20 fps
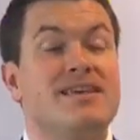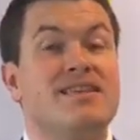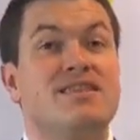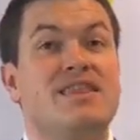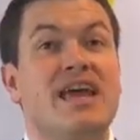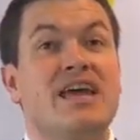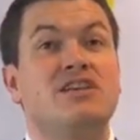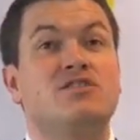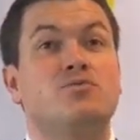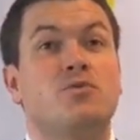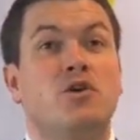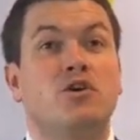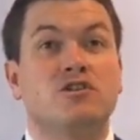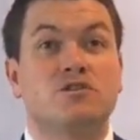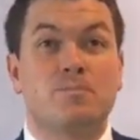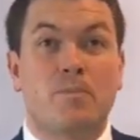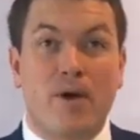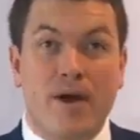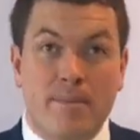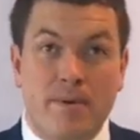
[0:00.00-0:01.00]
These rules
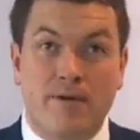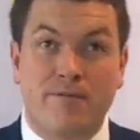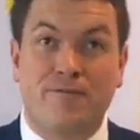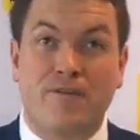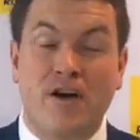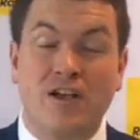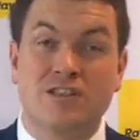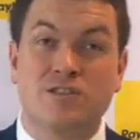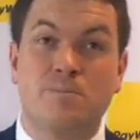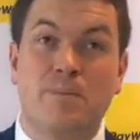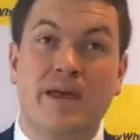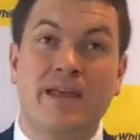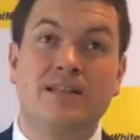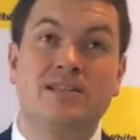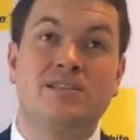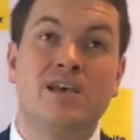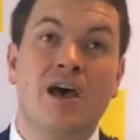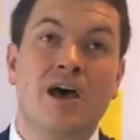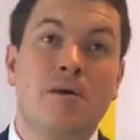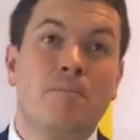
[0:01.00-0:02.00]
prohibit false
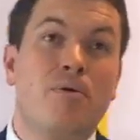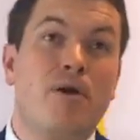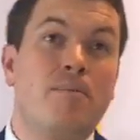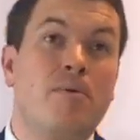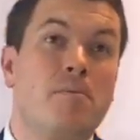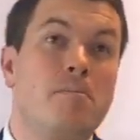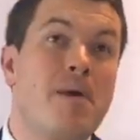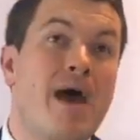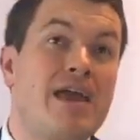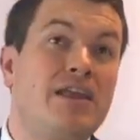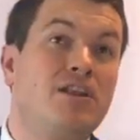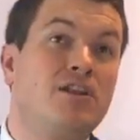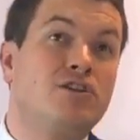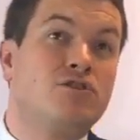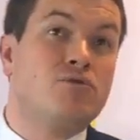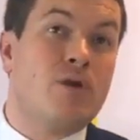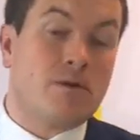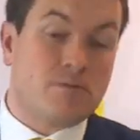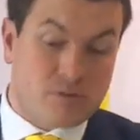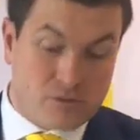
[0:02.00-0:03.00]
bids, prohibit major
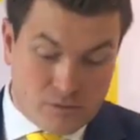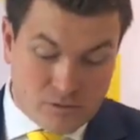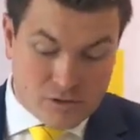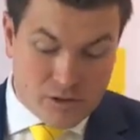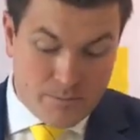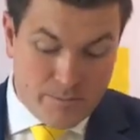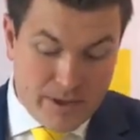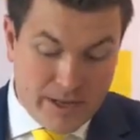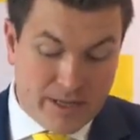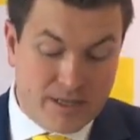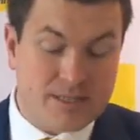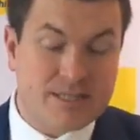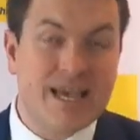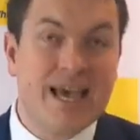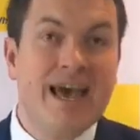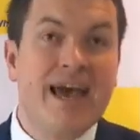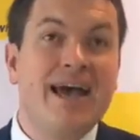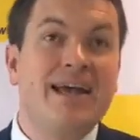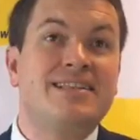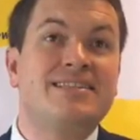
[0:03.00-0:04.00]
disruptions from bidders,
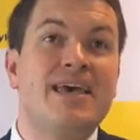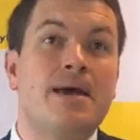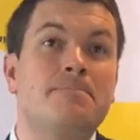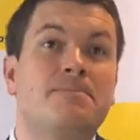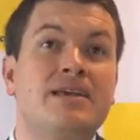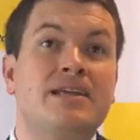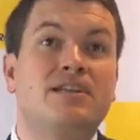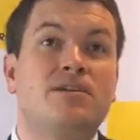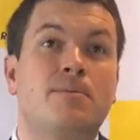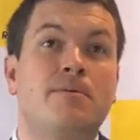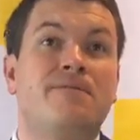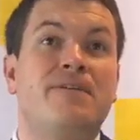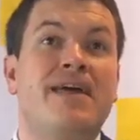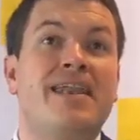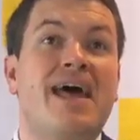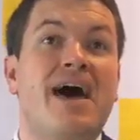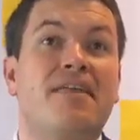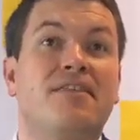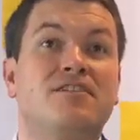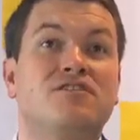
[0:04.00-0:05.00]
attempting to prevent
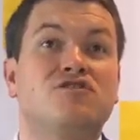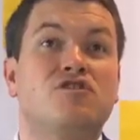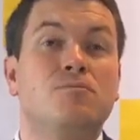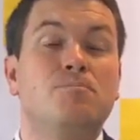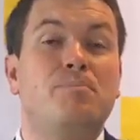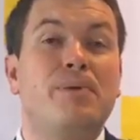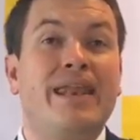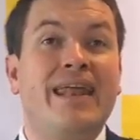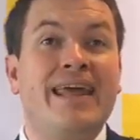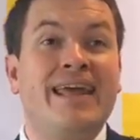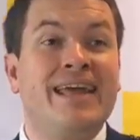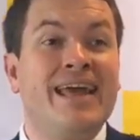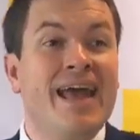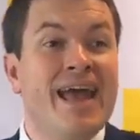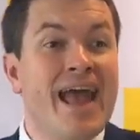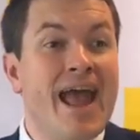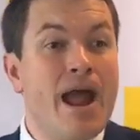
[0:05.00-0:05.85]
others from bidding,